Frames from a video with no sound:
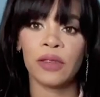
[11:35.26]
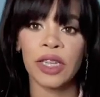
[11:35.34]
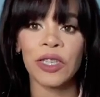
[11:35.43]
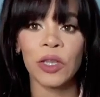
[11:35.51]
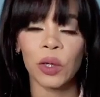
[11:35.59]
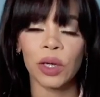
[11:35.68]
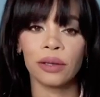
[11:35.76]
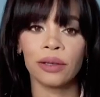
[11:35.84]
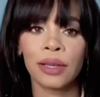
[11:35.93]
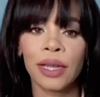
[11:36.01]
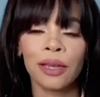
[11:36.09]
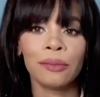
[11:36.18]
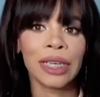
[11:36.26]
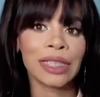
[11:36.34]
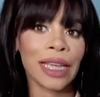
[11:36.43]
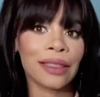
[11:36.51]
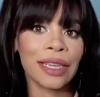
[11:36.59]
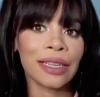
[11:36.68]
look, because
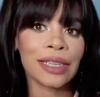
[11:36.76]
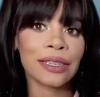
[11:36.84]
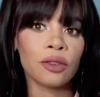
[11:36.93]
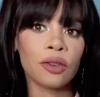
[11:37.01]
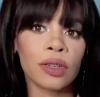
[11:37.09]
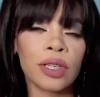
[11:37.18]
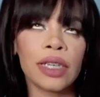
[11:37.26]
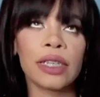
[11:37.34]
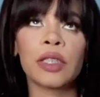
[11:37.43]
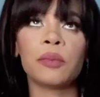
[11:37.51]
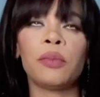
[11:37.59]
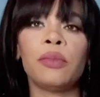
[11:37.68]
I think this look is